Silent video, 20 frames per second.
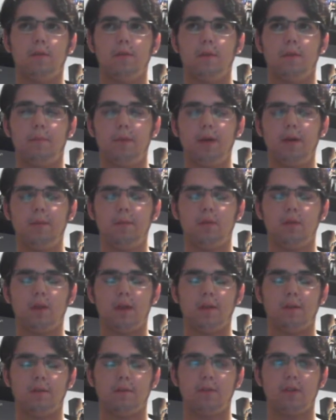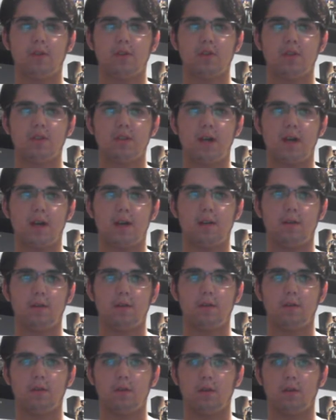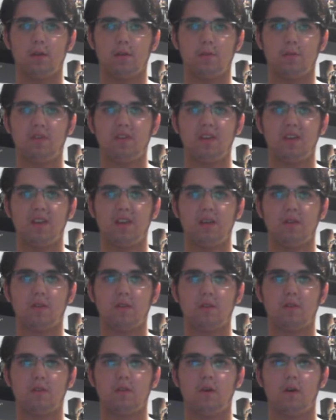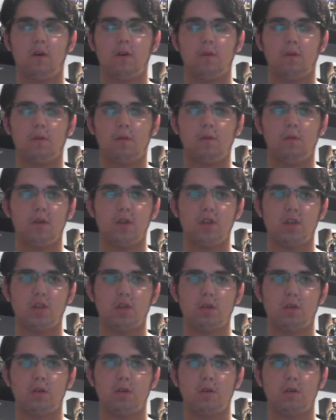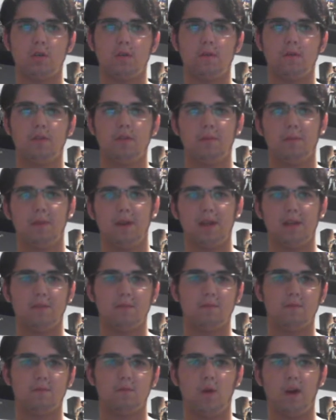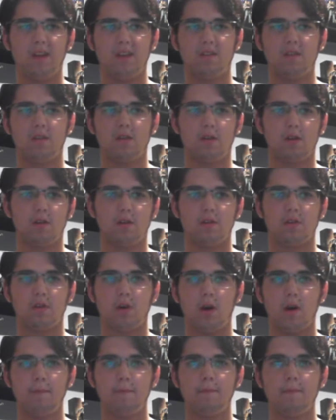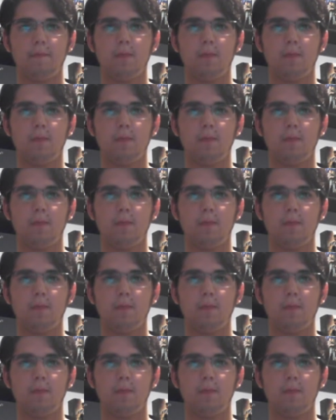people at the village start singing this song, which to me wasted a lot of time.